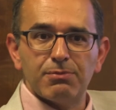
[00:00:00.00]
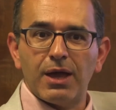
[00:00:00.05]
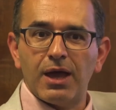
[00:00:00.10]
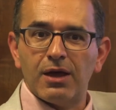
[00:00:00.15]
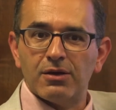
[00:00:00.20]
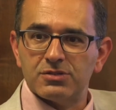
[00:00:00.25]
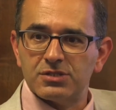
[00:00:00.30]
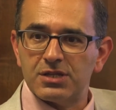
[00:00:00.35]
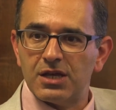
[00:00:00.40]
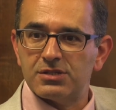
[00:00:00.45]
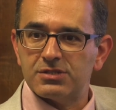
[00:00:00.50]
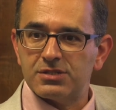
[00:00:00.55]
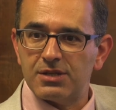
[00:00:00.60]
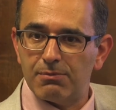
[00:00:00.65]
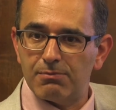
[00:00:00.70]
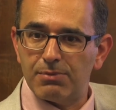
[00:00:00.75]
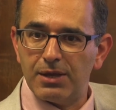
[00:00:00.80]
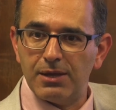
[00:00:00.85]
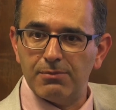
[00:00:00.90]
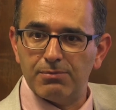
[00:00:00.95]
of pounds on
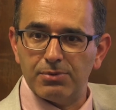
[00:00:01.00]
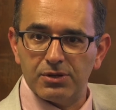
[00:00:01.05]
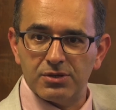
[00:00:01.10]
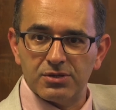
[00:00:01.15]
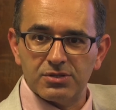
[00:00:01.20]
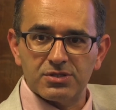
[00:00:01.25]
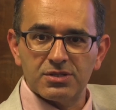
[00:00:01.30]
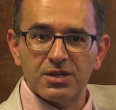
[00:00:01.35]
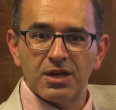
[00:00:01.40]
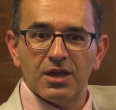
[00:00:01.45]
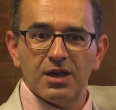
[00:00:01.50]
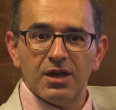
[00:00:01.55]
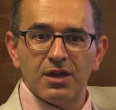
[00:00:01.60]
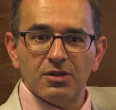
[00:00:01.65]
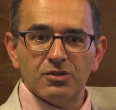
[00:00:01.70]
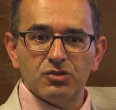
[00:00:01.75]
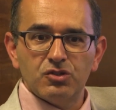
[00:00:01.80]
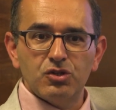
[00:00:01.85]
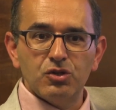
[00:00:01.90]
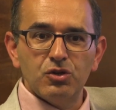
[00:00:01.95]
some papers
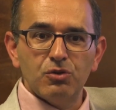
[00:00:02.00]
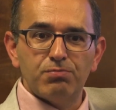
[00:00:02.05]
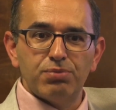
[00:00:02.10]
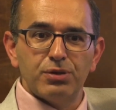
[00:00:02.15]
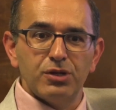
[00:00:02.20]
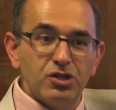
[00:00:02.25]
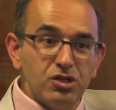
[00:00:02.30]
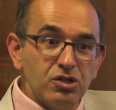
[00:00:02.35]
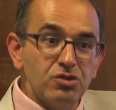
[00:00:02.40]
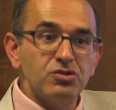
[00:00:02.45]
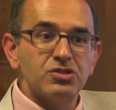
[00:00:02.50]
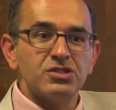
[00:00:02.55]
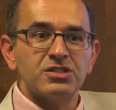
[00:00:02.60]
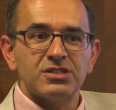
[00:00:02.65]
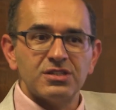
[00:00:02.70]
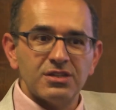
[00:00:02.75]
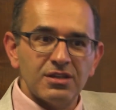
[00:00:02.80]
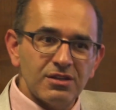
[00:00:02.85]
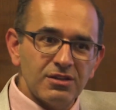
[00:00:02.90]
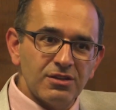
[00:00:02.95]
to
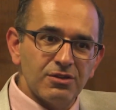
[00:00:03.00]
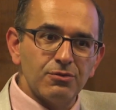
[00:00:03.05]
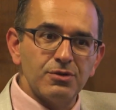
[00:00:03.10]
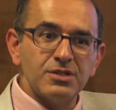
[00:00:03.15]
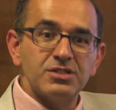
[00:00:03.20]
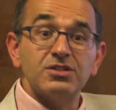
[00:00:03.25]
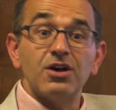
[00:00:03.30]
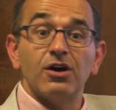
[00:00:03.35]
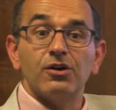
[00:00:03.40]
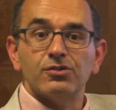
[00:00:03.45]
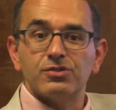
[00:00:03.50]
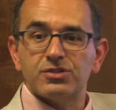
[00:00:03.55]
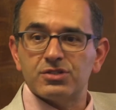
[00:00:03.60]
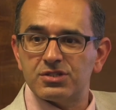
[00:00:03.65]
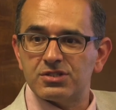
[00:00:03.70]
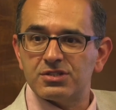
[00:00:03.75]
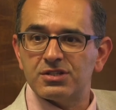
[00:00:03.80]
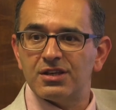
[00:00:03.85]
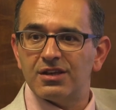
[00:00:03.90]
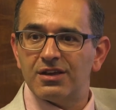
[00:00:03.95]
produce the
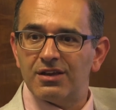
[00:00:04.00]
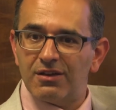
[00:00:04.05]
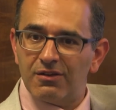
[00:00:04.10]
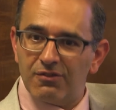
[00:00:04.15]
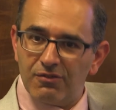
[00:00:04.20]
results